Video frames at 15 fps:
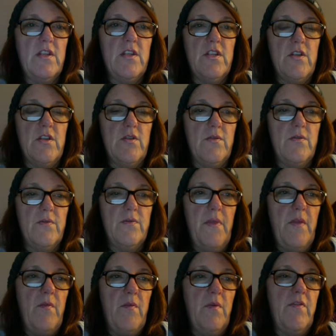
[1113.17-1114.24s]
do,
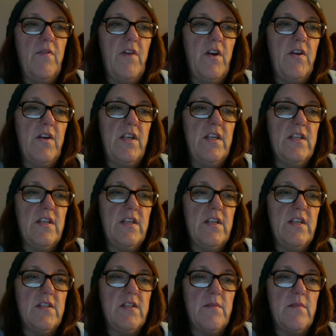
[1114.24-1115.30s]
we've already done
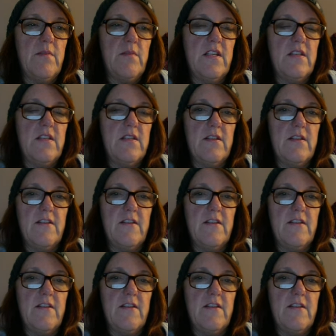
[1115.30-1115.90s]
some of this,